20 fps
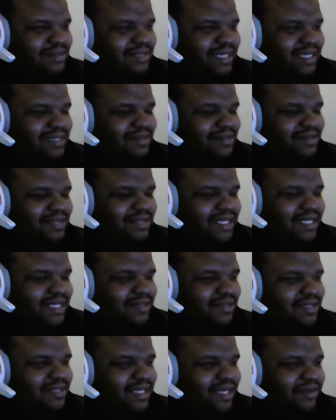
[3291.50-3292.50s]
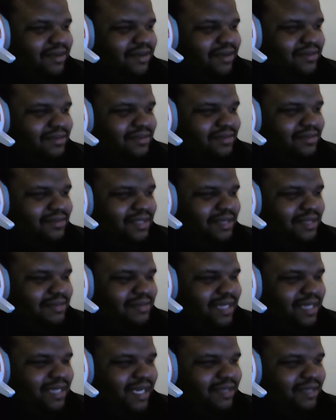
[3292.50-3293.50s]
that sounds like some
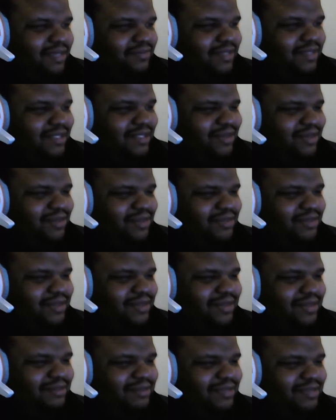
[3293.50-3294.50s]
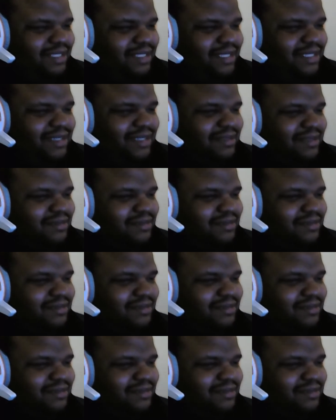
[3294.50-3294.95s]
kind of lube. Not